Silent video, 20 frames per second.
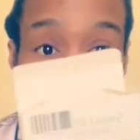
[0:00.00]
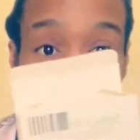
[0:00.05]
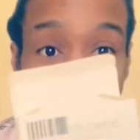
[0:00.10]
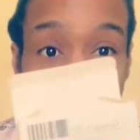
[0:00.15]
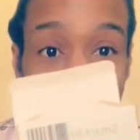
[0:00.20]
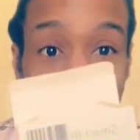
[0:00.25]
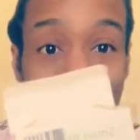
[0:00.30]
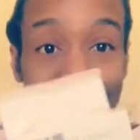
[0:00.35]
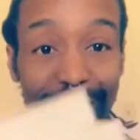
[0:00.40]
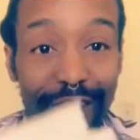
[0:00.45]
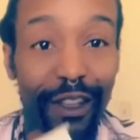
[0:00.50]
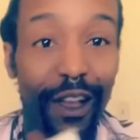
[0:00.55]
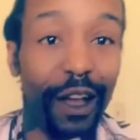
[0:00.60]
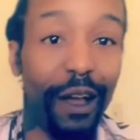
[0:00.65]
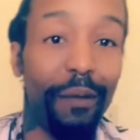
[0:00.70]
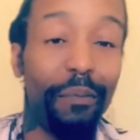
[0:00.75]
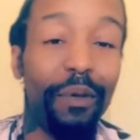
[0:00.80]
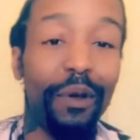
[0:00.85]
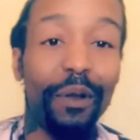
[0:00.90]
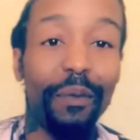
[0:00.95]
So I'll put
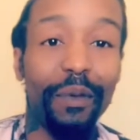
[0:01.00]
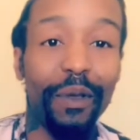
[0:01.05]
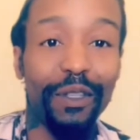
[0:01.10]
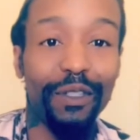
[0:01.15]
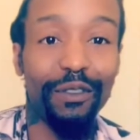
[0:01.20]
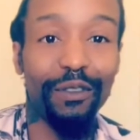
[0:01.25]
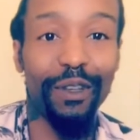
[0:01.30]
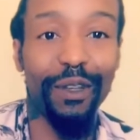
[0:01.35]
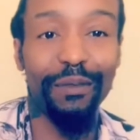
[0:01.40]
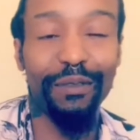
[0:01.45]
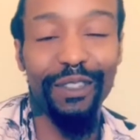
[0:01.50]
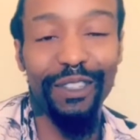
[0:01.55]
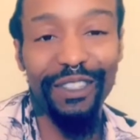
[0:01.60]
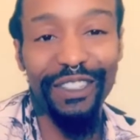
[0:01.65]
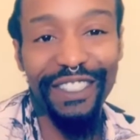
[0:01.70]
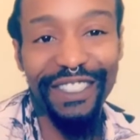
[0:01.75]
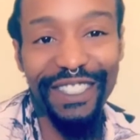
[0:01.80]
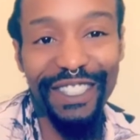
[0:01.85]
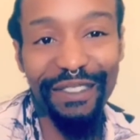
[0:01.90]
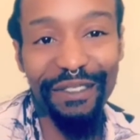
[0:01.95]
a picture up so you can see
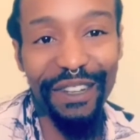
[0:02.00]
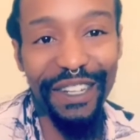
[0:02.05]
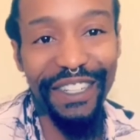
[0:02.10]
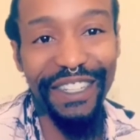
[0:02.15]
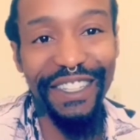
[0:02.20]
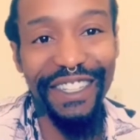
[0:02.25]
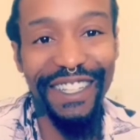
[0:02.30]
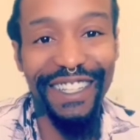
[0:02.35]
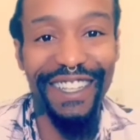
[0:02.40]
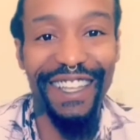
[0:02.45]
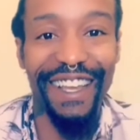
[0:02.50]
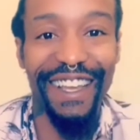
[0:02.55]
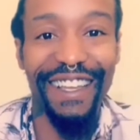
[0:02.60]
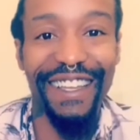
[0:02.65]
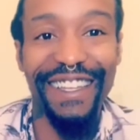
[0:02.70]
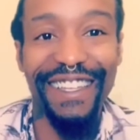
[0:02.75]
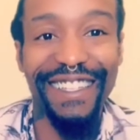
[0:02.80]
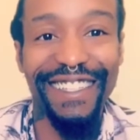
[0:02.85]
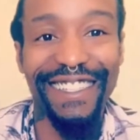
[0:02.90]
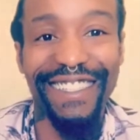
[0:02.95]
what it looked like.
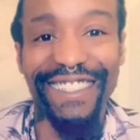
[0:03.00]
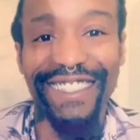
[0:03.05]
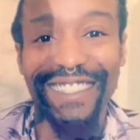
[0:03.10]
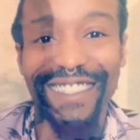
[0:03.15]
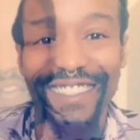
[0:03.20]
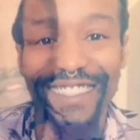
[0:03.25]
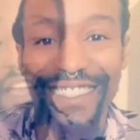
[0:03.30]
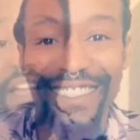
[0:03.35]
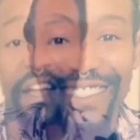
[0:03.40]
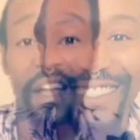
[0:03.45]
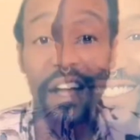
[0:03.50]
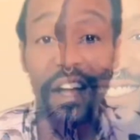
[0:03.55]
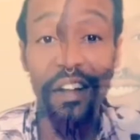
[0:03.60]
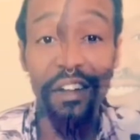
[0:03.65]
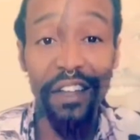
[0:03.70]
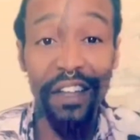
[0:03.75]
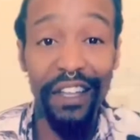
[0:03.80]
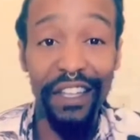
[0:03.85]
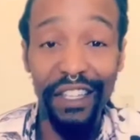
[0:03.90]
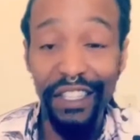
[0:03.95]
Okay,
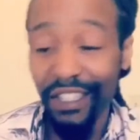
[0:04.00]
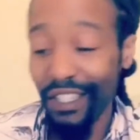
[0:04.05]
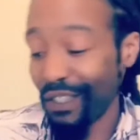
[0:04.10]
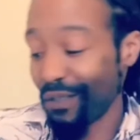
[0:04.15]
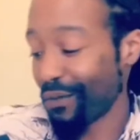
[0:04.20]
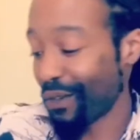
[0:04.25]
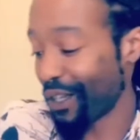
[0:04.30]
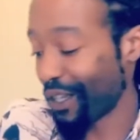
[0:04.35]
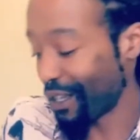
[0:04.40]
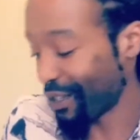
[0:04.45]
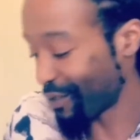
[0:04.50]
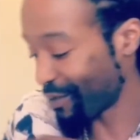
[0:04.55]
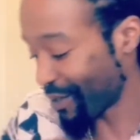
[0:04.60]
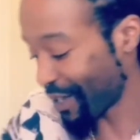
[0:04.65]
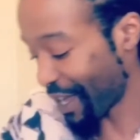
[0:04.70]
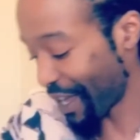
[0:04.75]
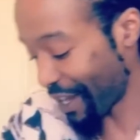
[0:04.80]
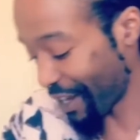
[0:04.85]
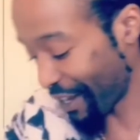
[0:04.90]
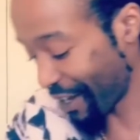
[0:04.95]
let's see what else we got
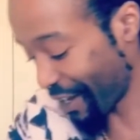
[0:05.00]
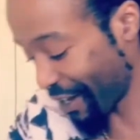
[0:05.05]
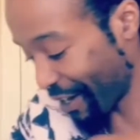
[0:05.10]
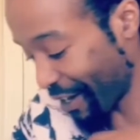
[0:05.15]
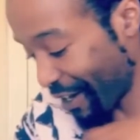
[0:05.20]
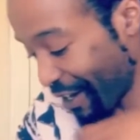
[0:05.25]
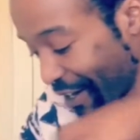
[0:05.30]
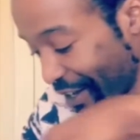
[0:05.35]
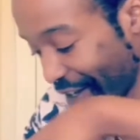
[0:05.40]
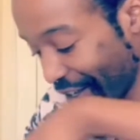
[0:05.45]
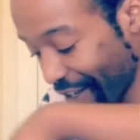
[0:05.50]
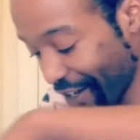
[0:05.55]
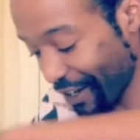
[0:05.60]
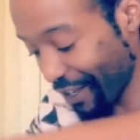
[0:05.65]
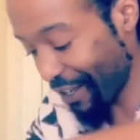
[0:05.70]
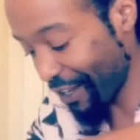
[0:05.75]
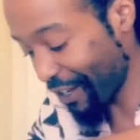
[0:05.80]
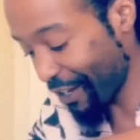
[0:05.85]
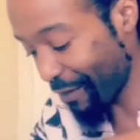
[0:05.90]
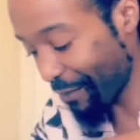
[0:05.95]
in here in the
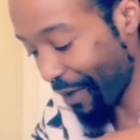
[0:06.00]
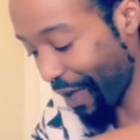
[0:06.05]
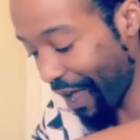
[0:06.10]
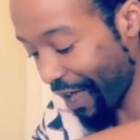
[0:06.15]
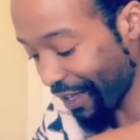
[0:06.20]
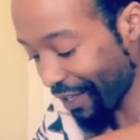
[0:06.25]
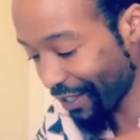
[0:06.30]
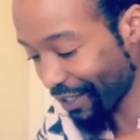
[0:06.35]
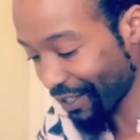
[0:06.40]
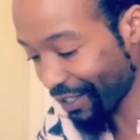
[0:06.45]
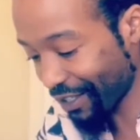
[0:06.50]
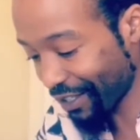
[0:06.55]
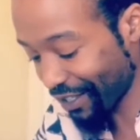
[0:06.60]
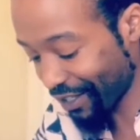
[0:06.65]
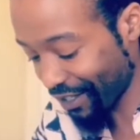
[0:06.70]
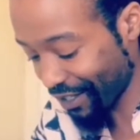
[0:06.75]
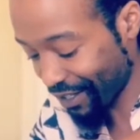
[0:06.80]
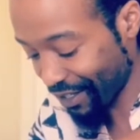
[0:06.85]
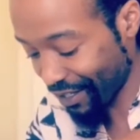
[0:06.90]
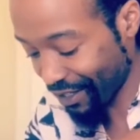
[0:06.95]
goodie box.
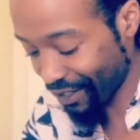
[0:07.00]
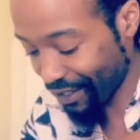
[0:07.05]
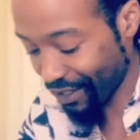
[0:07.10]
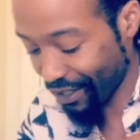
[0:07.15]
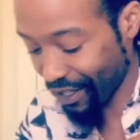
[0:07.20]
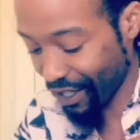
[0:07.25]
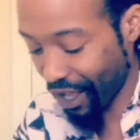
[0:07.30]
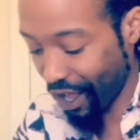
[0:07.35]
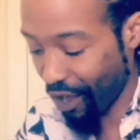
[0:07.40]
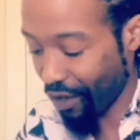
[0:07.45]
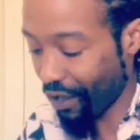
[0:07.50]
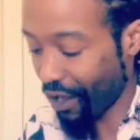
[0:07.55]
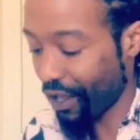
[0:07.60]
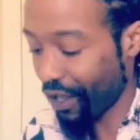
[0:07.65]
Okay.